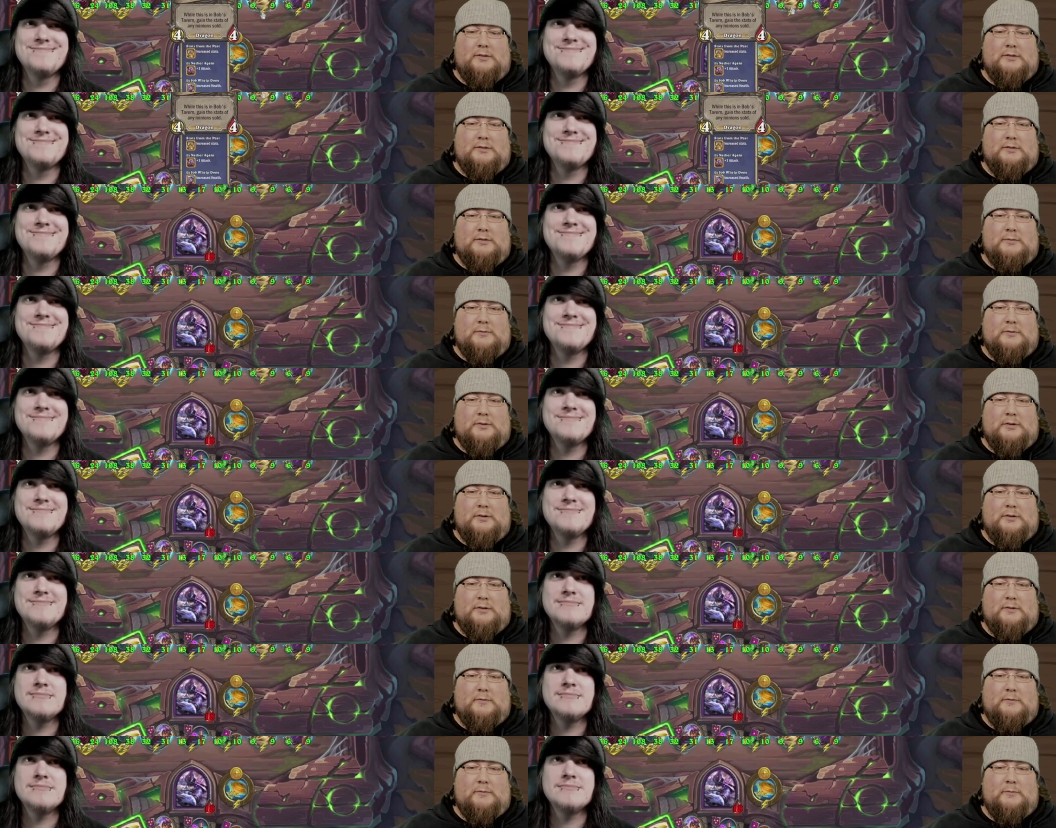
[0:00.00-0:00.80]
Speaker 1: Wait,
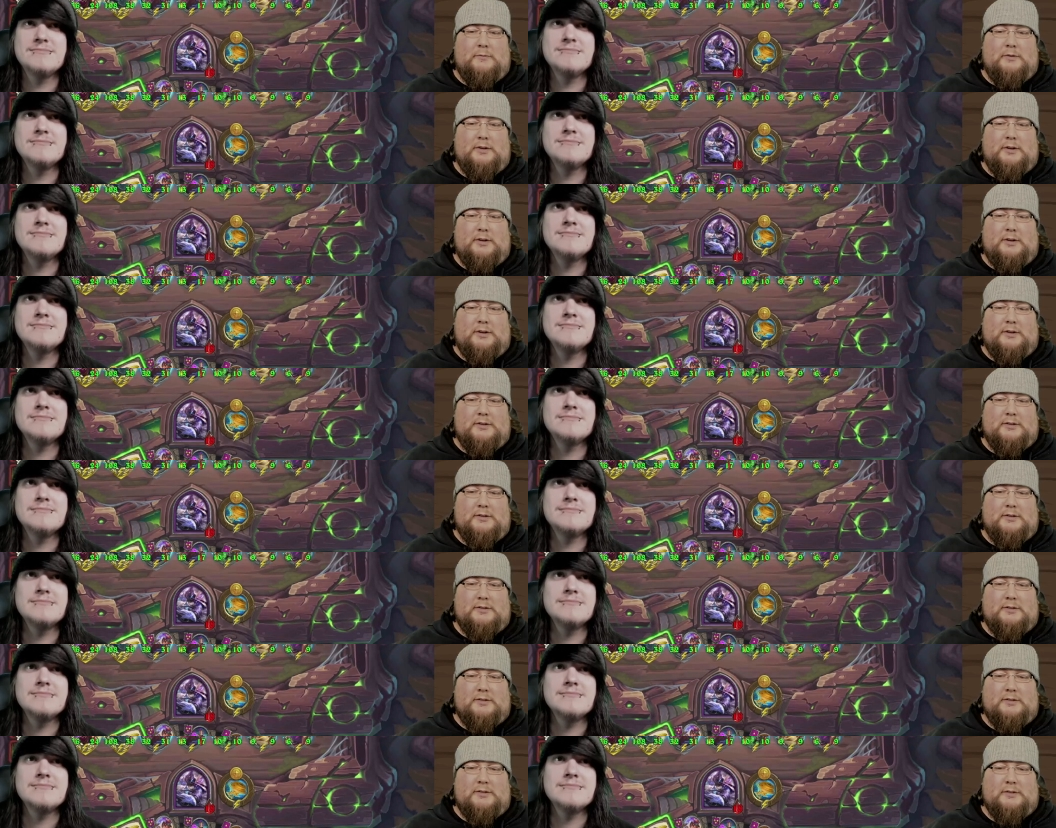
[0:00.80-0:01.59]
every minute I
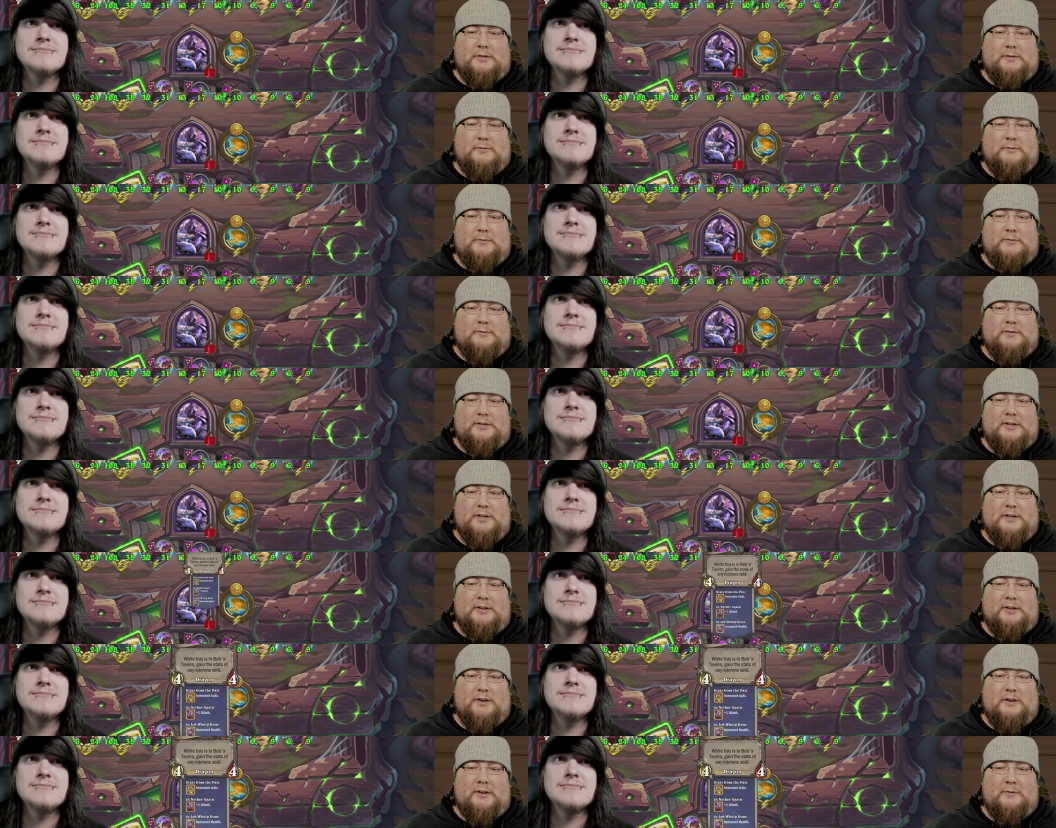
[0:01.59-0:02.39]
so
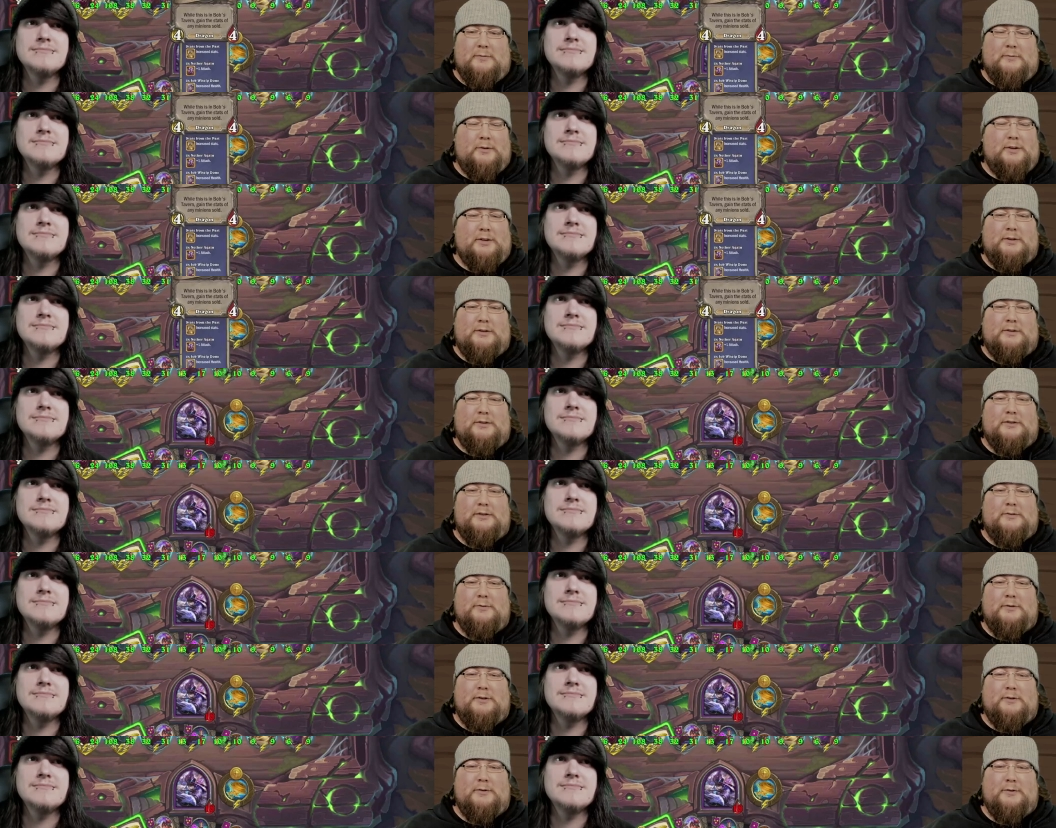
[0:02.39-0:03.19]
yeah. Why
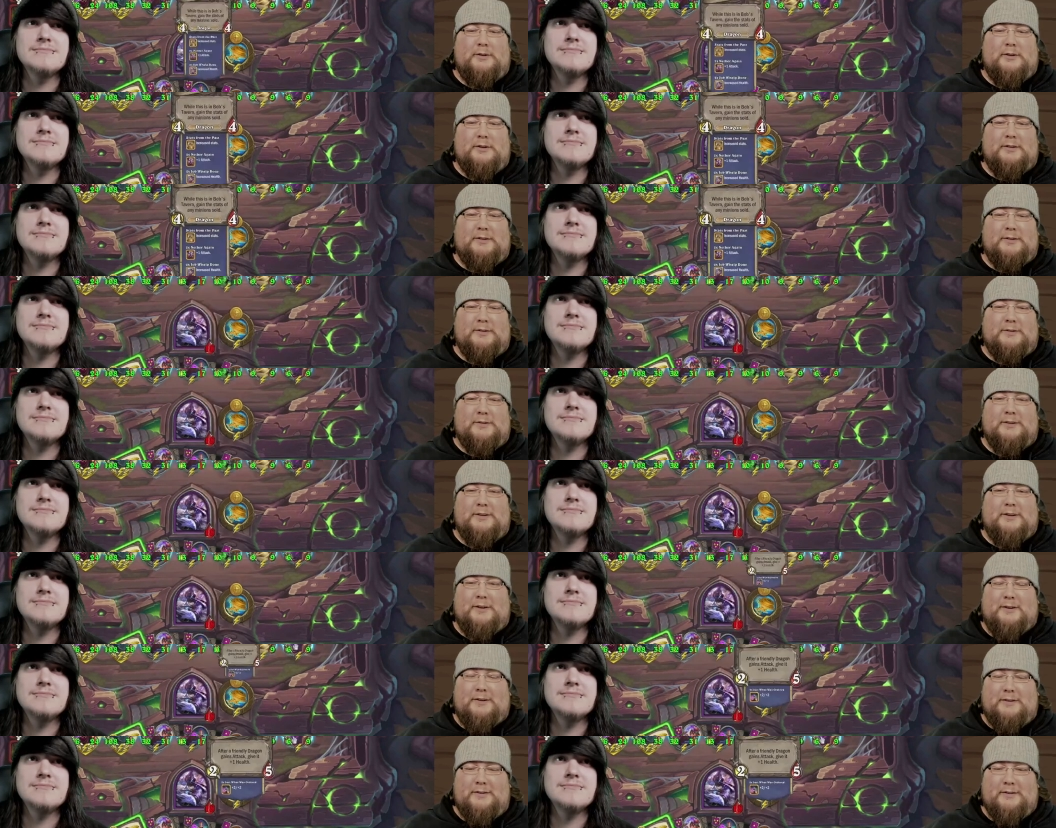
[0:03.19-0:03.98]
do I look at this?
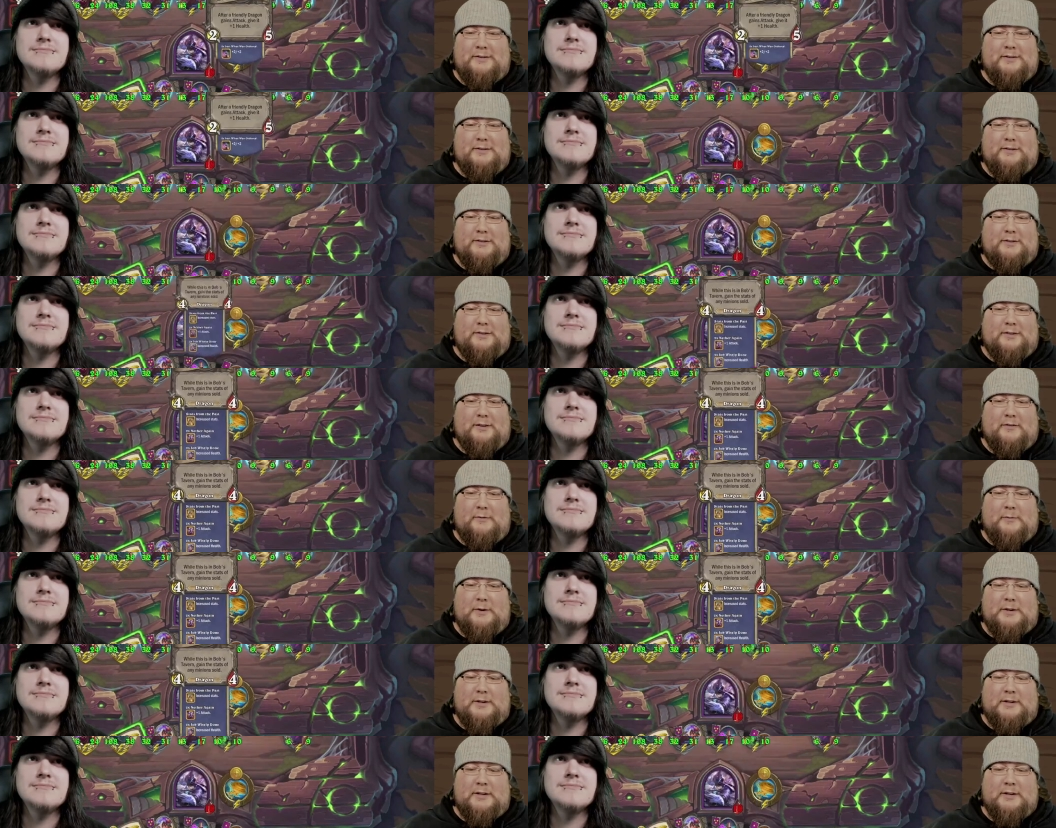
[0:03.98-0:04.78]
No, wait.